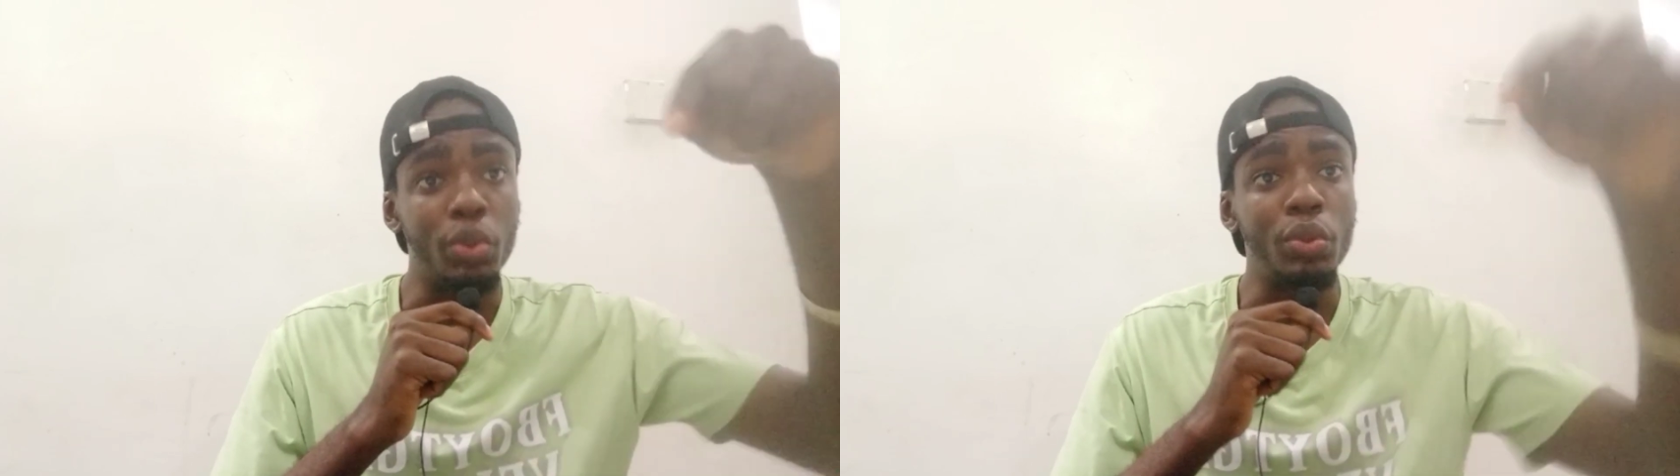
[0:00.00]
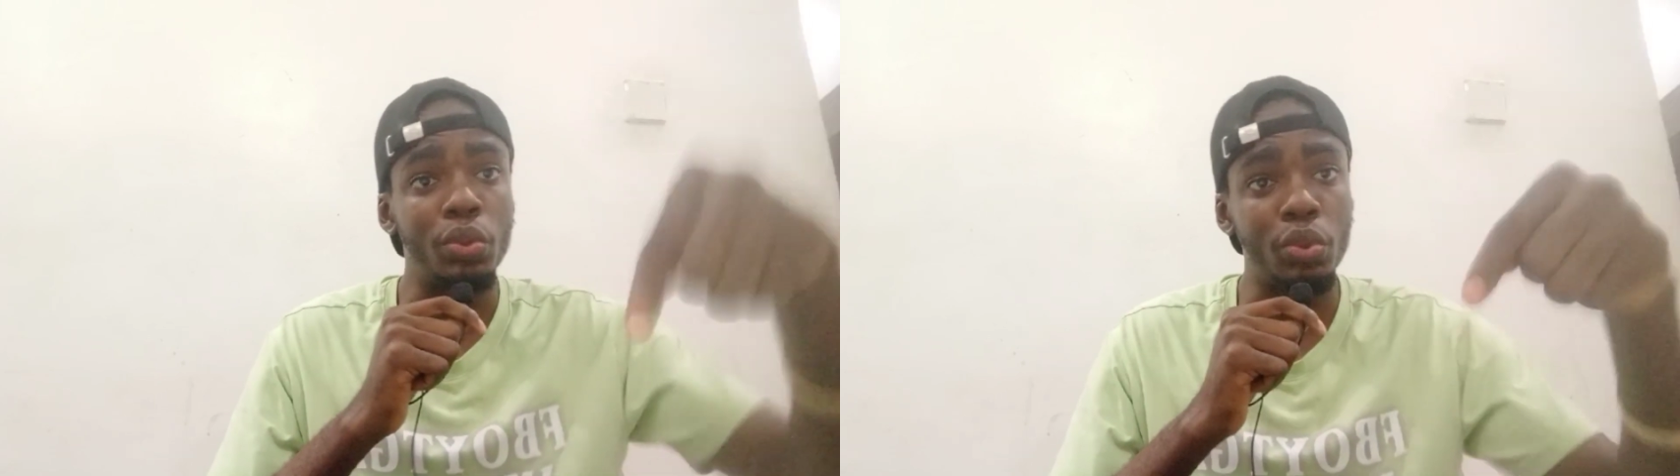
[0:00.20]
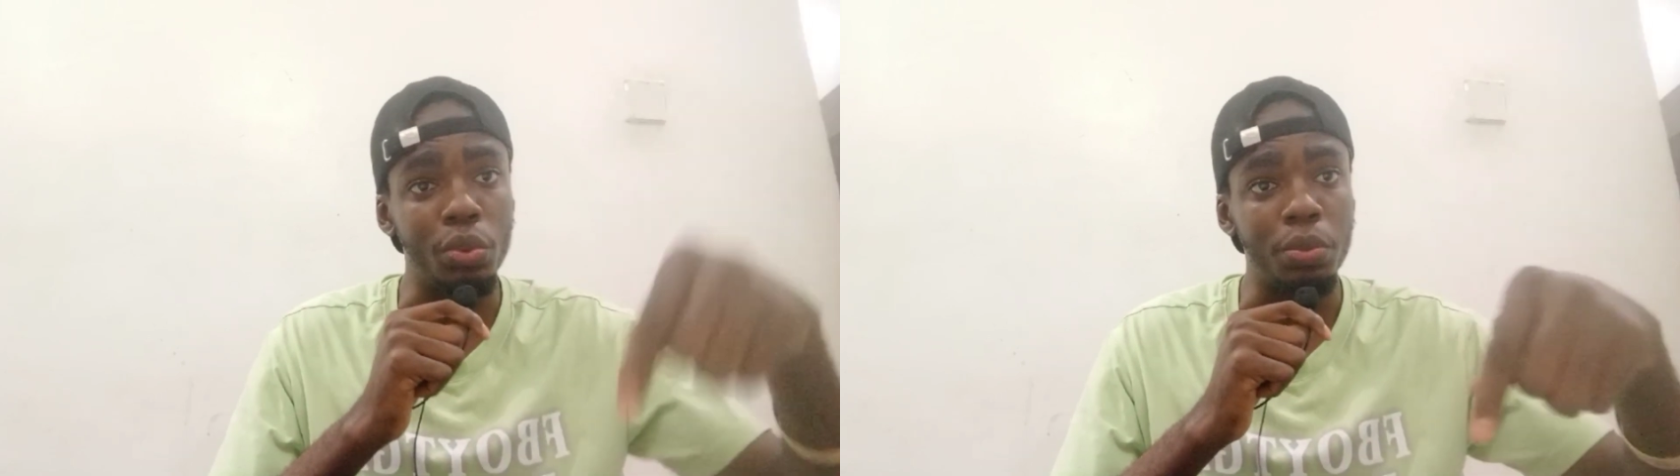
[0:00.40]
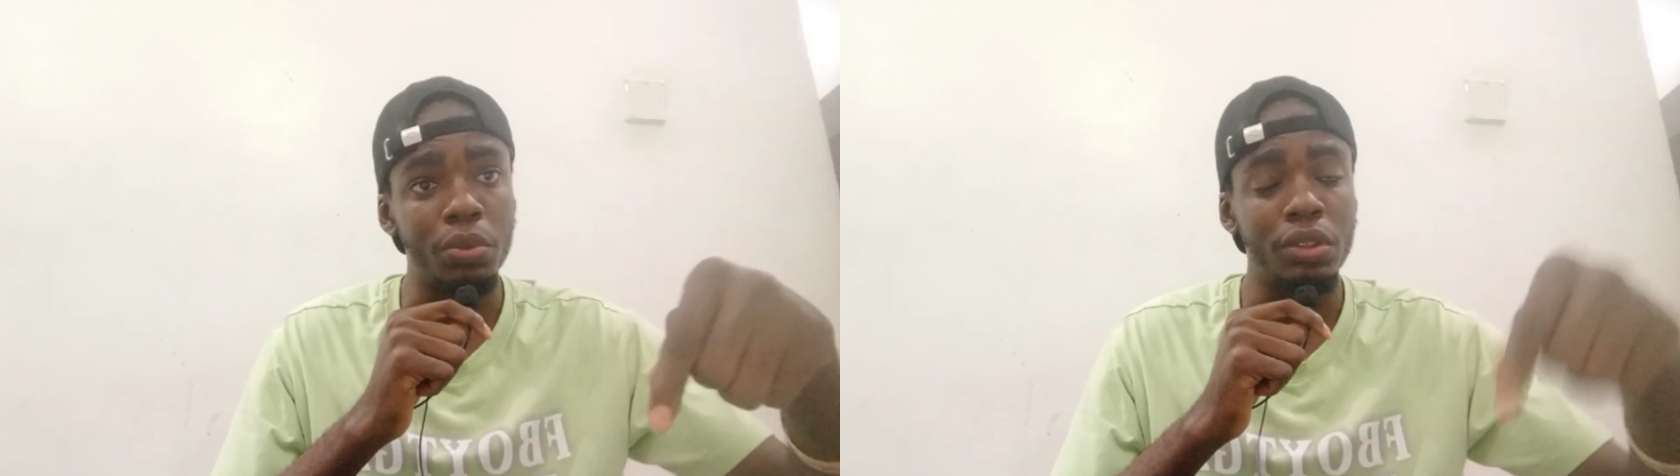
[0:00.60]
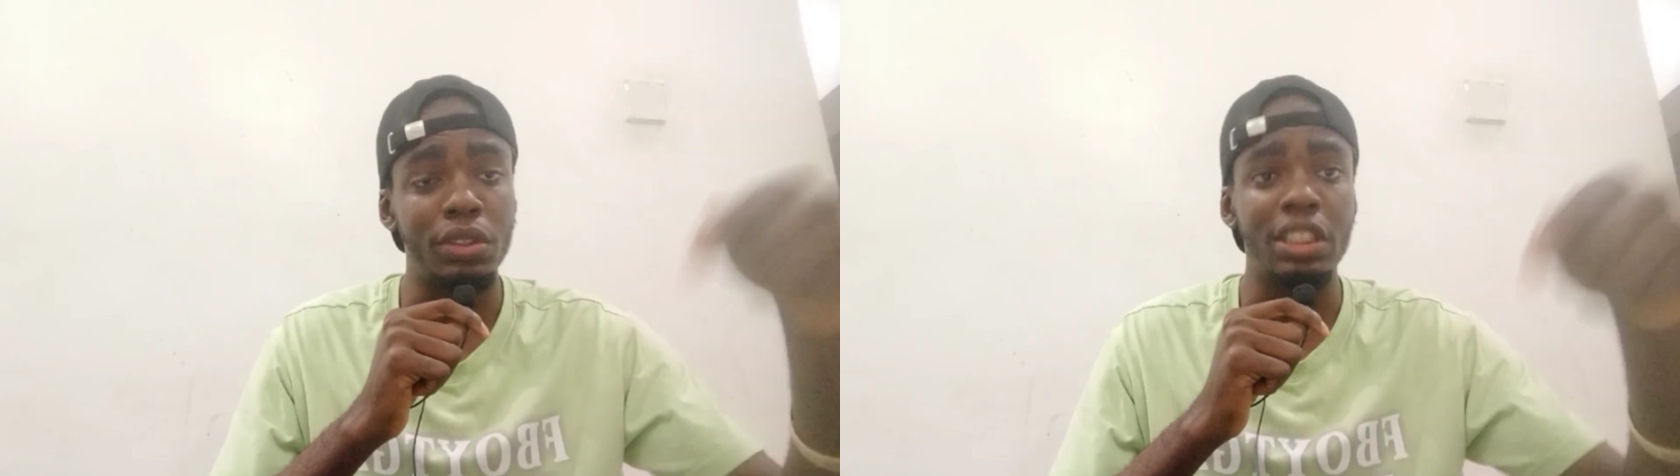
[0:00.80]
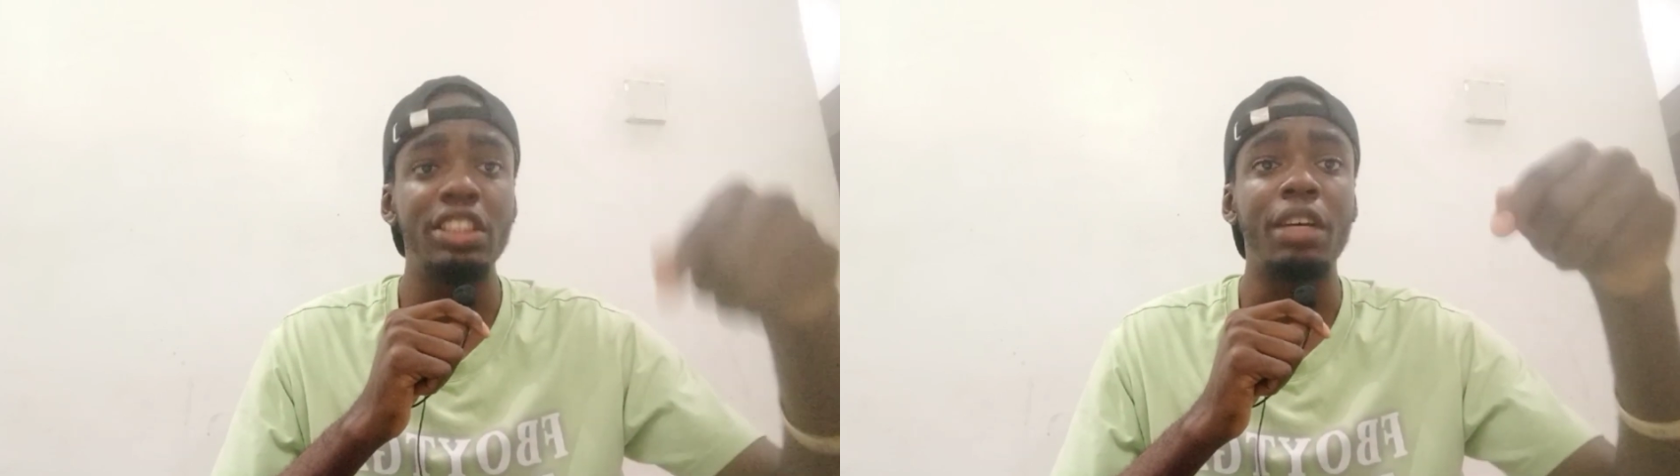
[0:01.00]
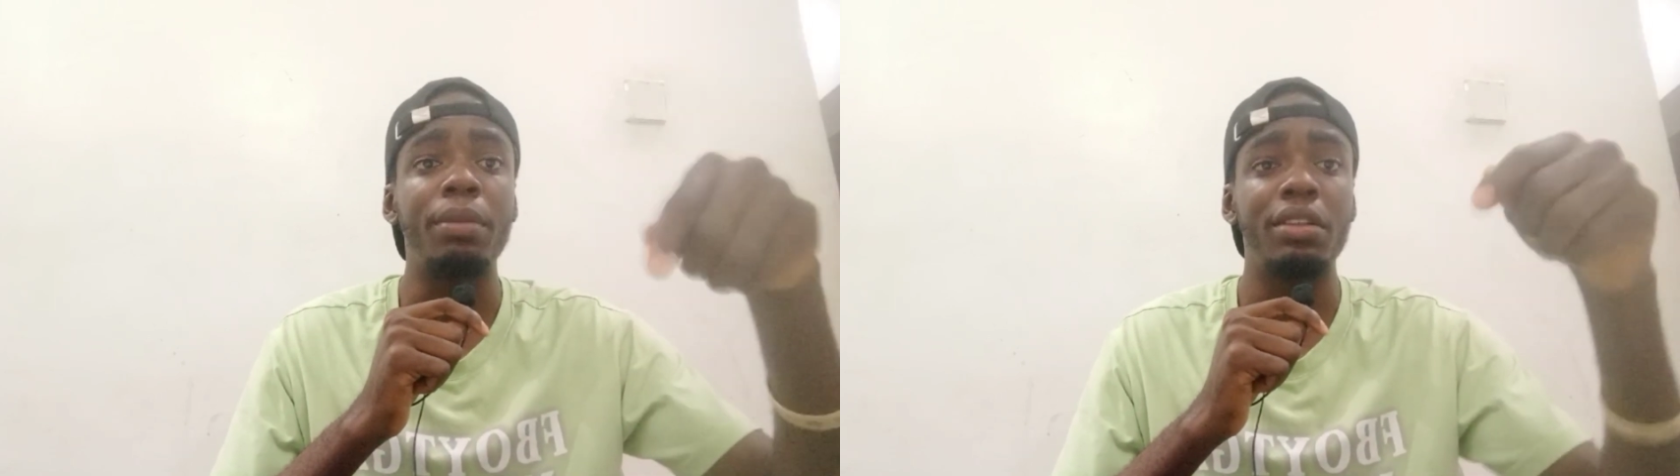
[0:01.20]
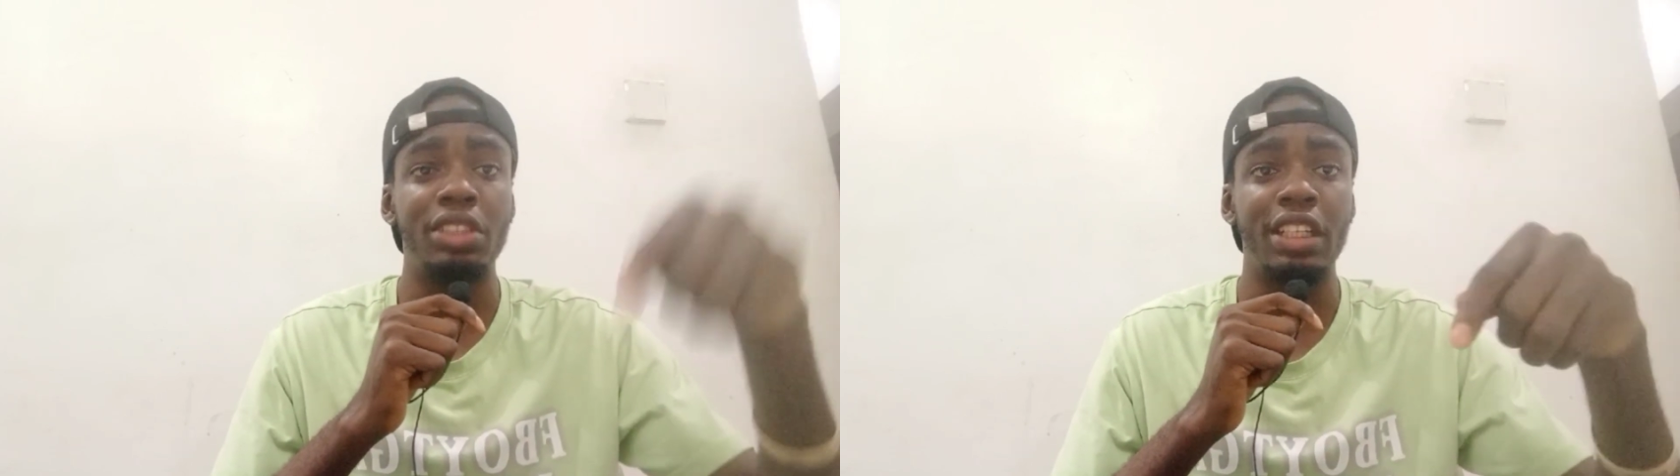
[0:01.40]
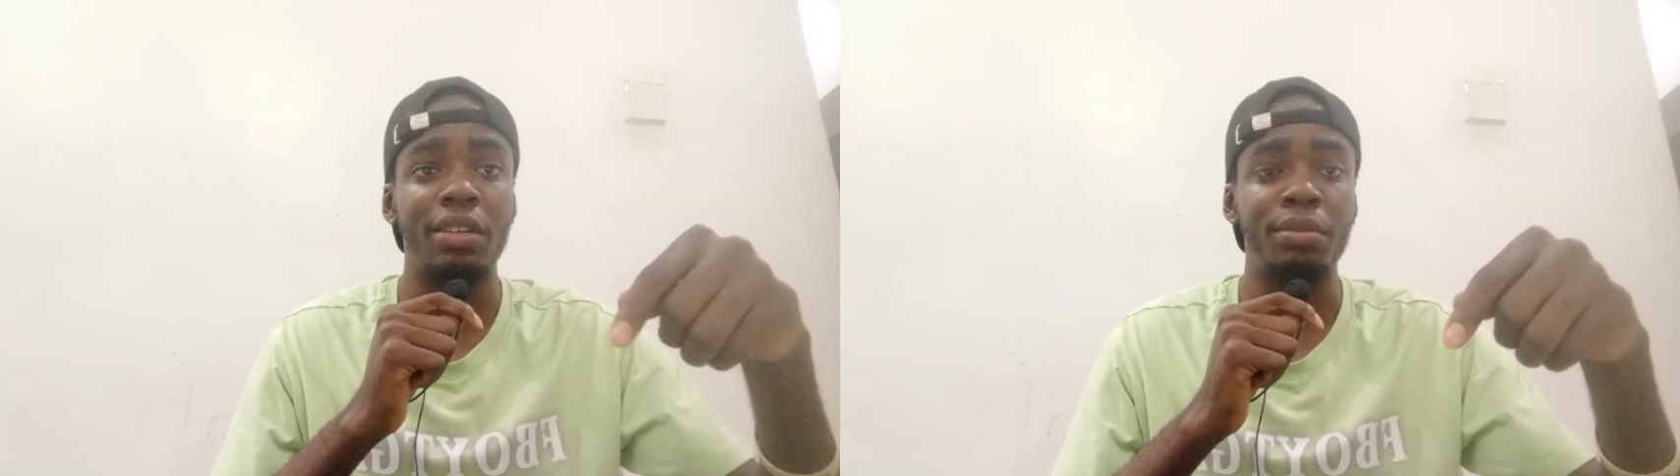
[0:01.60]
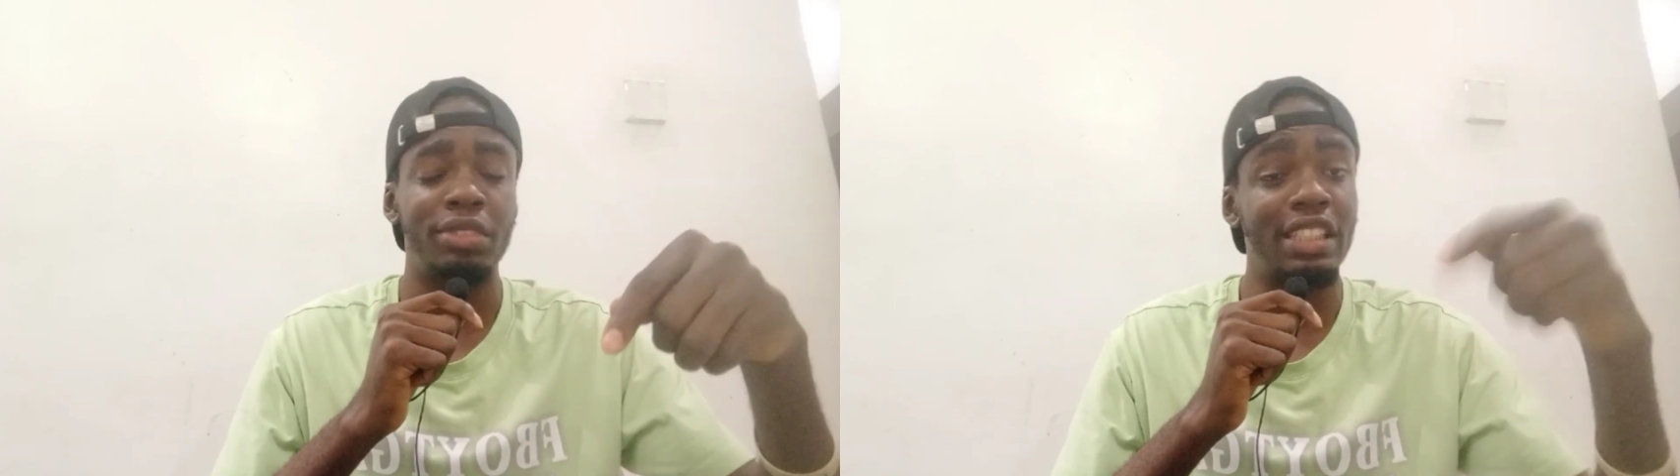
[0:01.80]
YouTube to search about JAMB,